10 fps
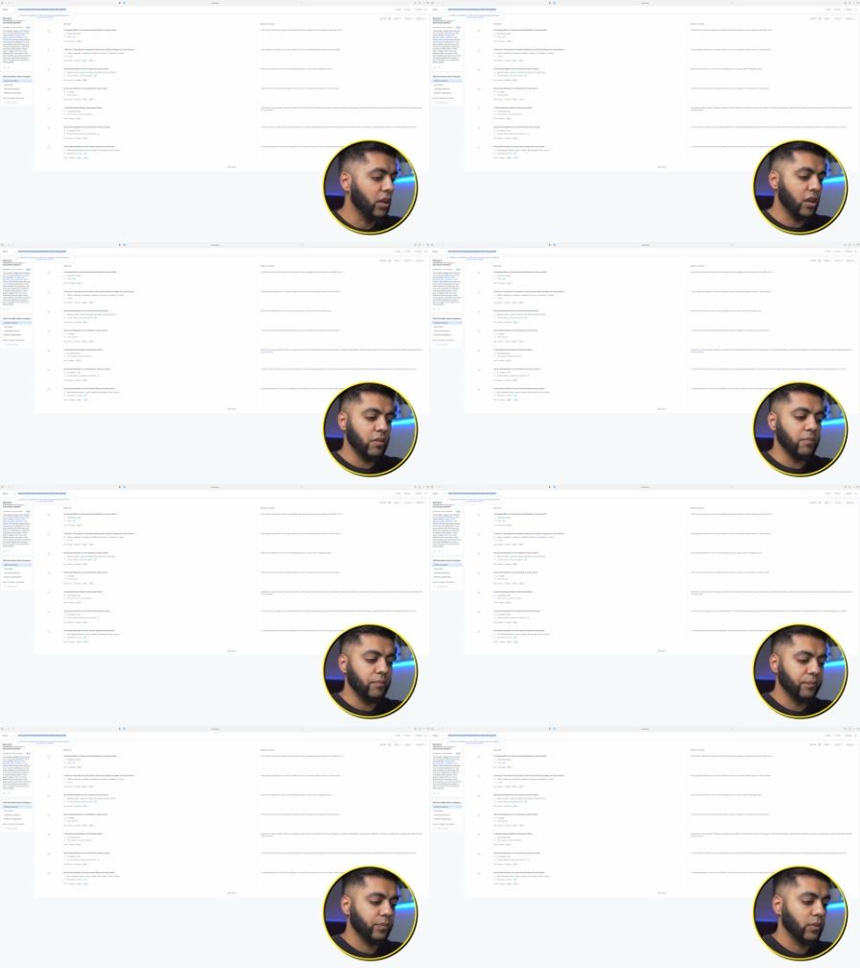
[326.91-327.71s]

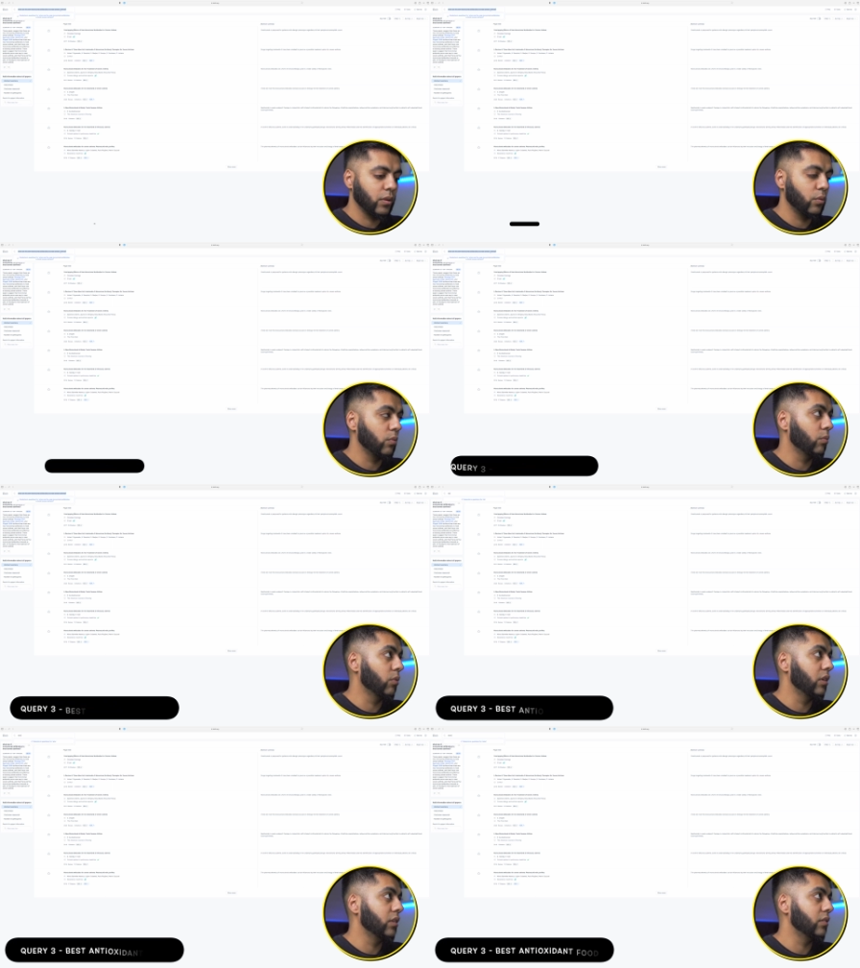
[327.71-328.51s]
Um,
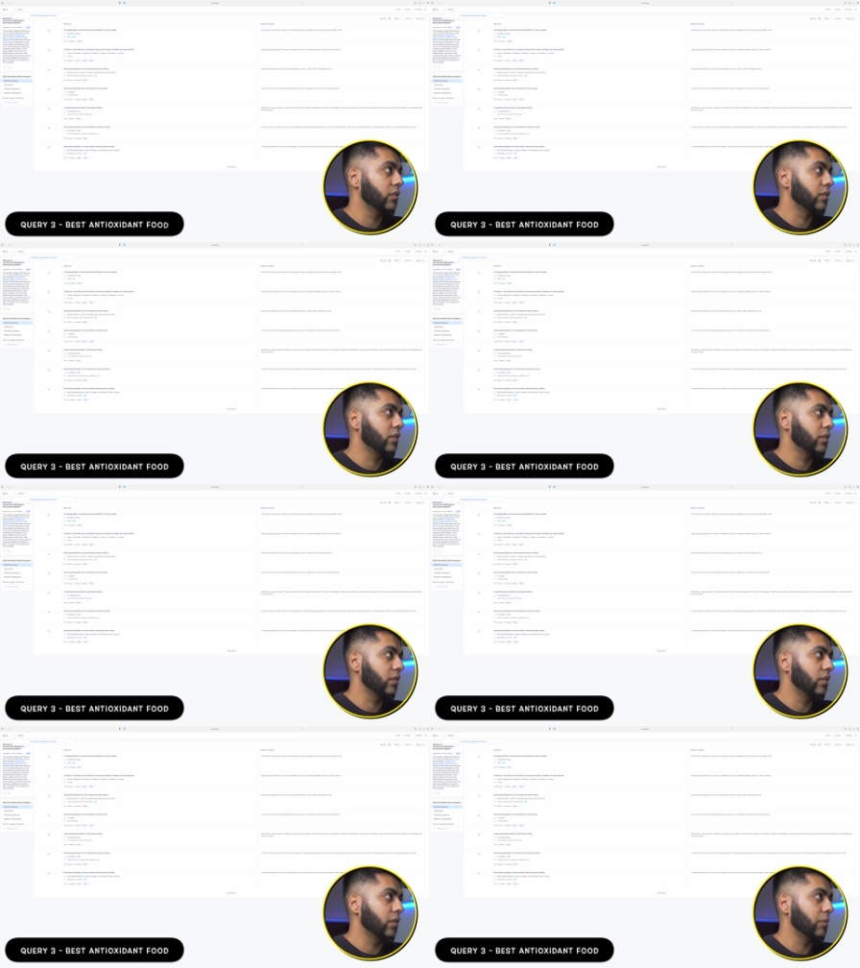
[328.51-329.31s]
what is
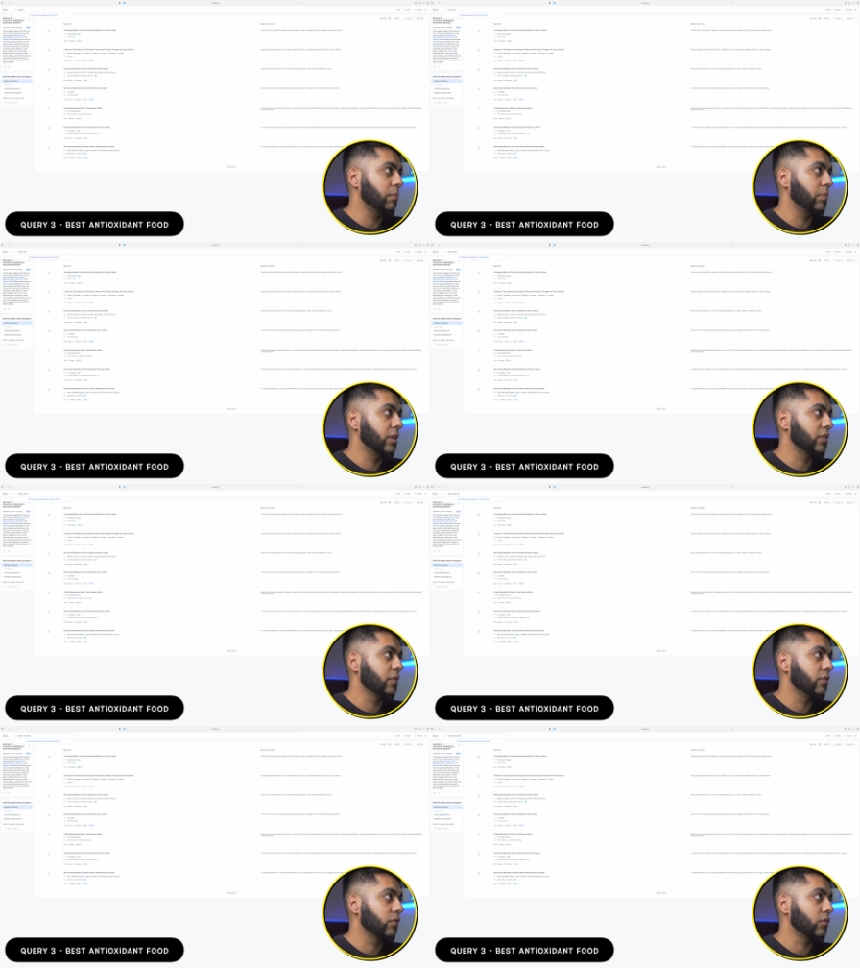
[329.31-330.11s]
the
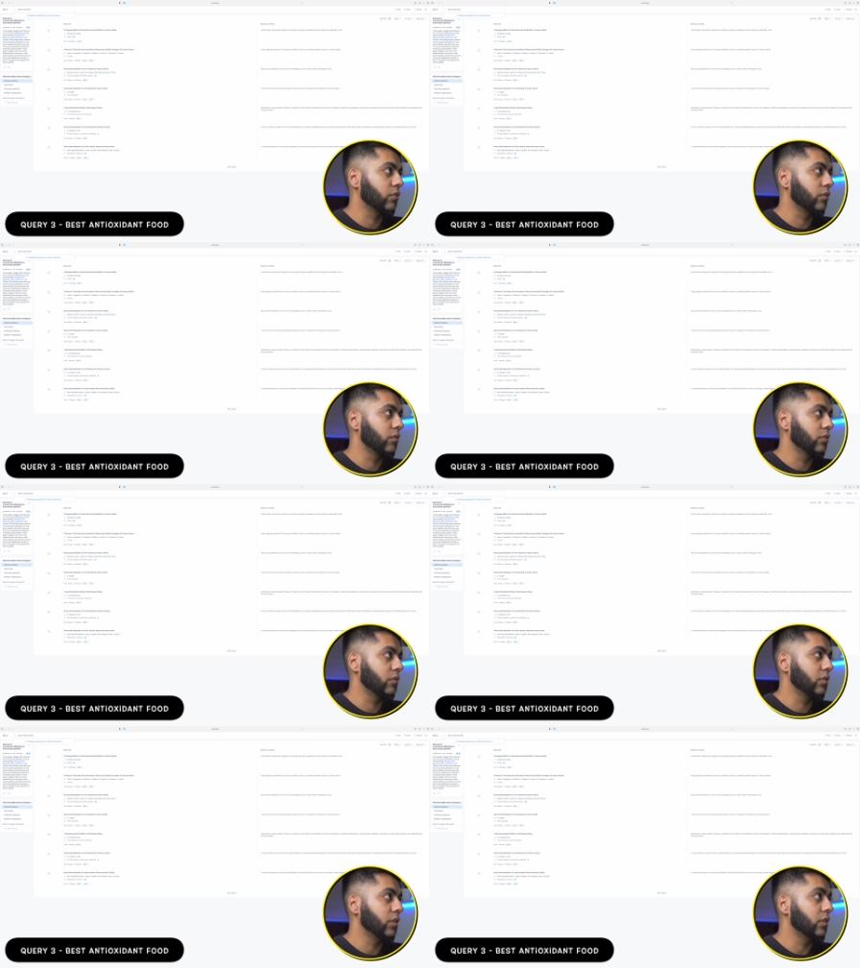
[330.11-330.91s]
best fruit
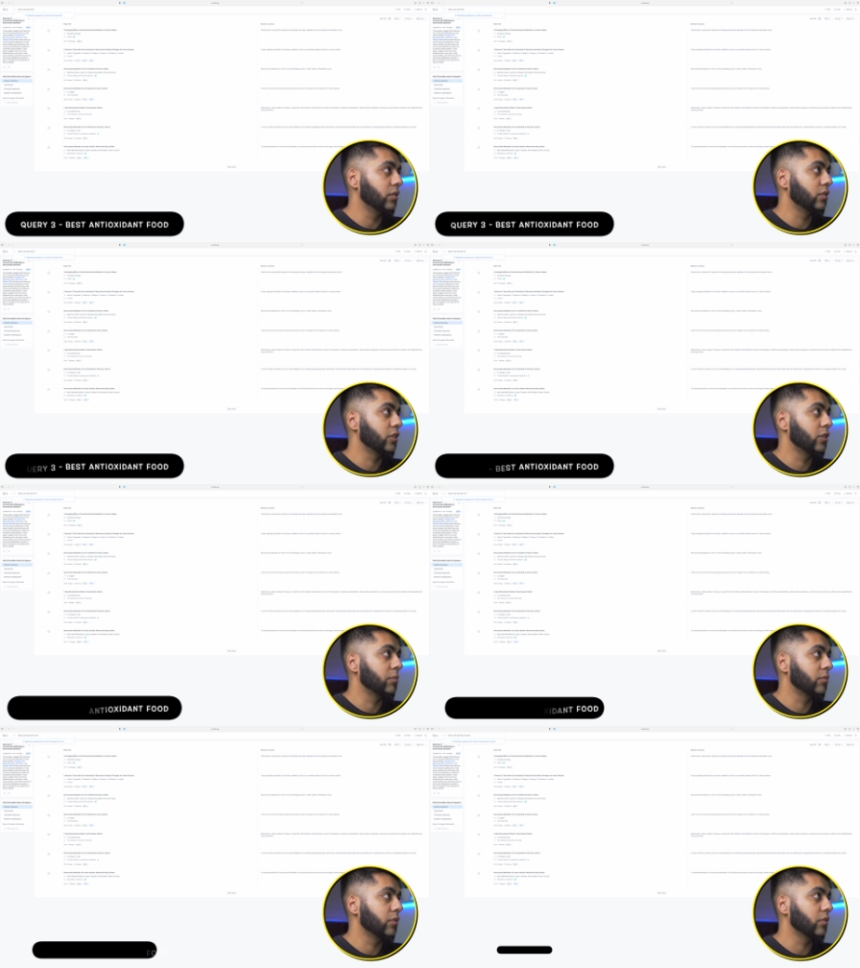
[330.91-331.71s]
in
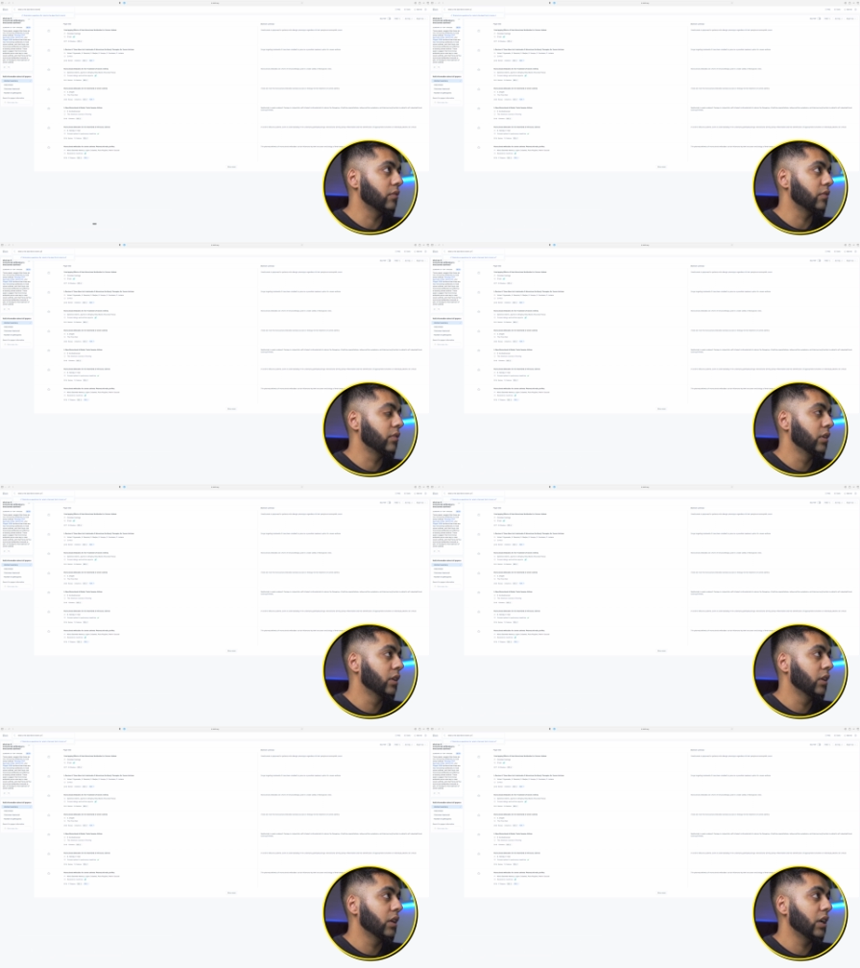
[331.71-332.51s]
terms of
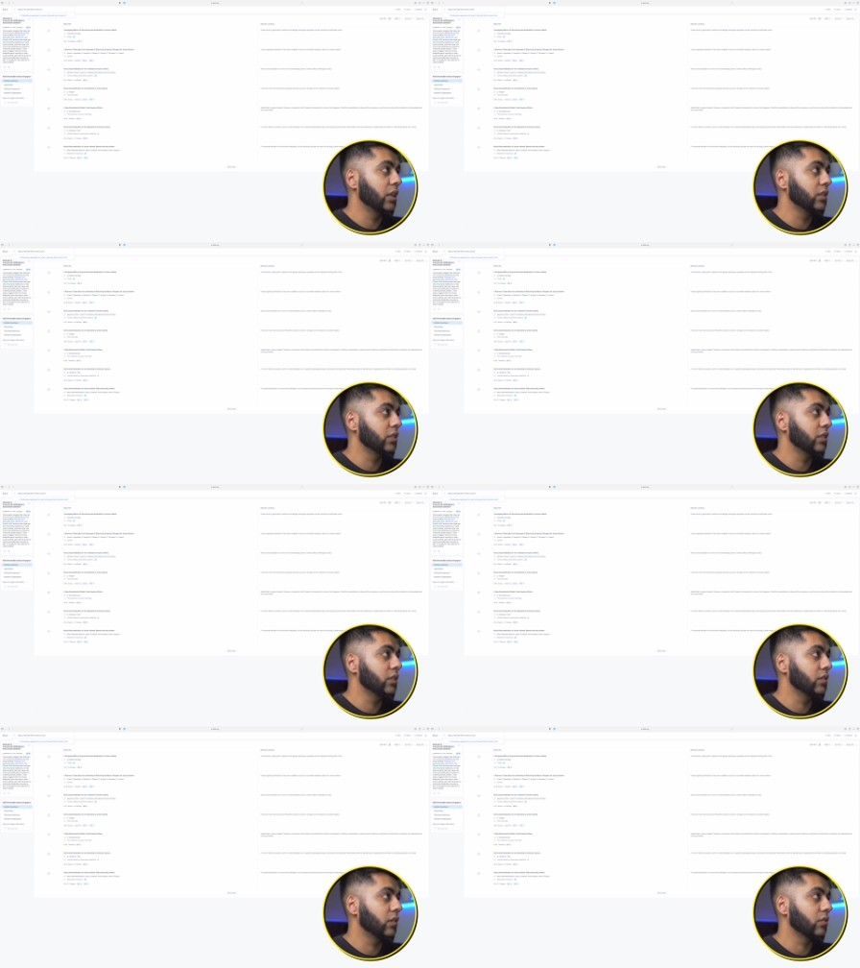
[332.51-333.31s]

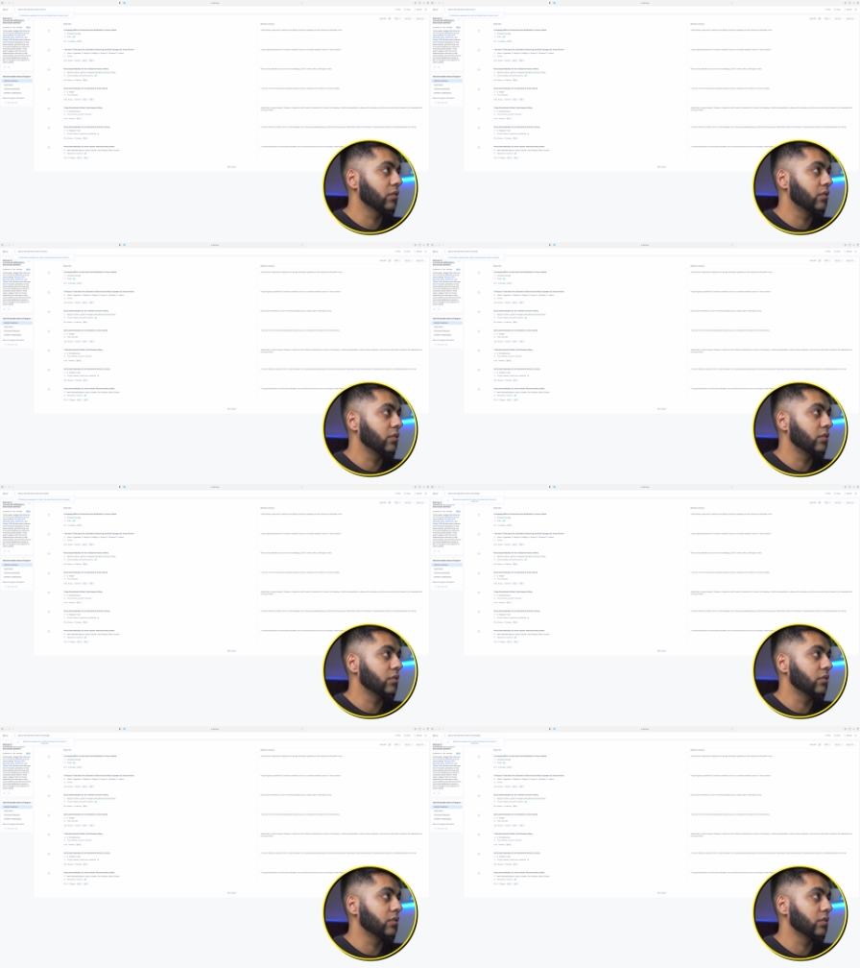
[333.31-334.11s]

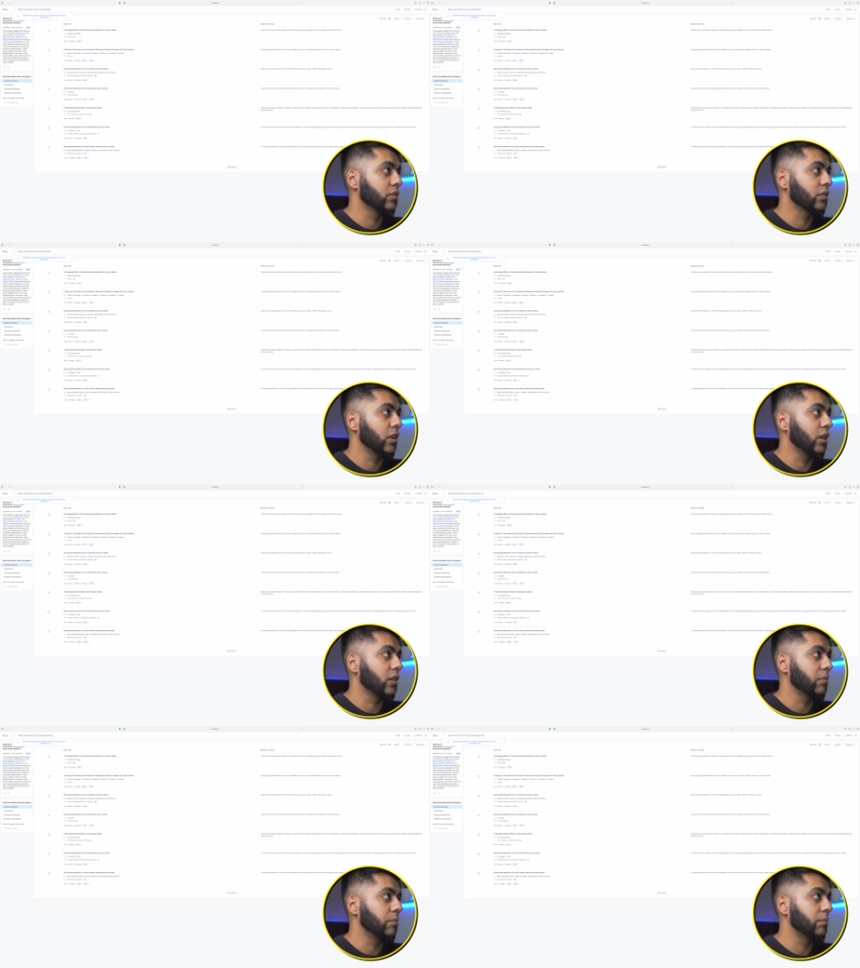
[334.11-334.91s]
antioxidant
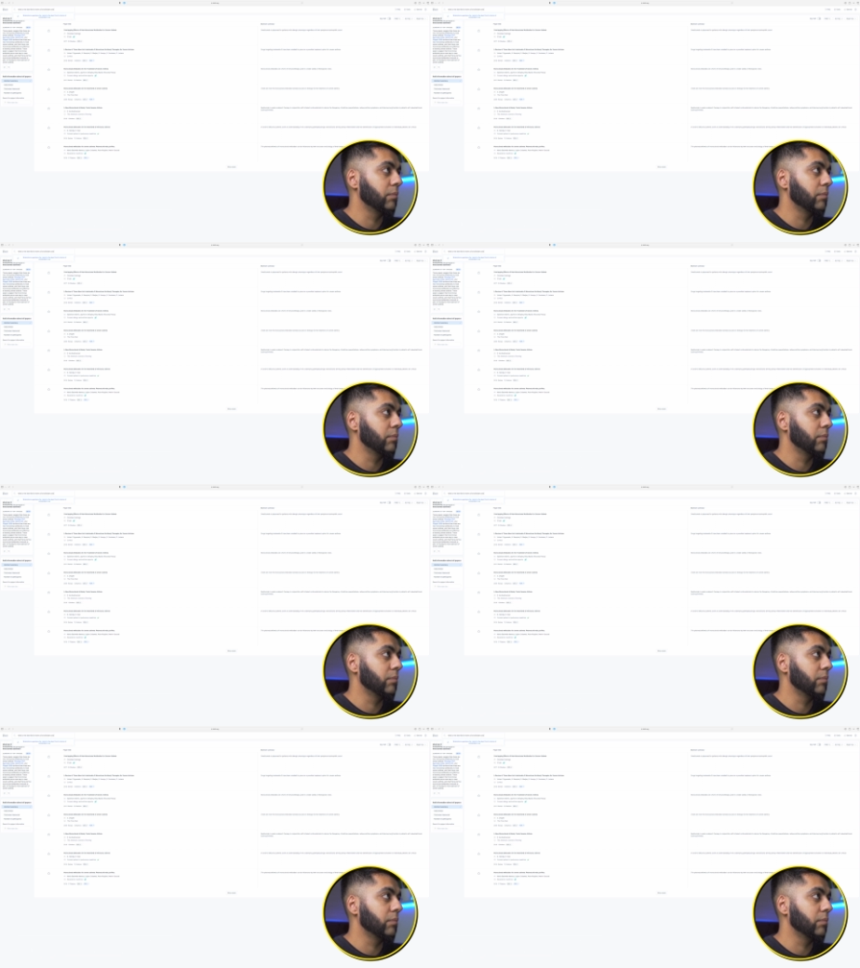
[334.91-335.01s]
capability?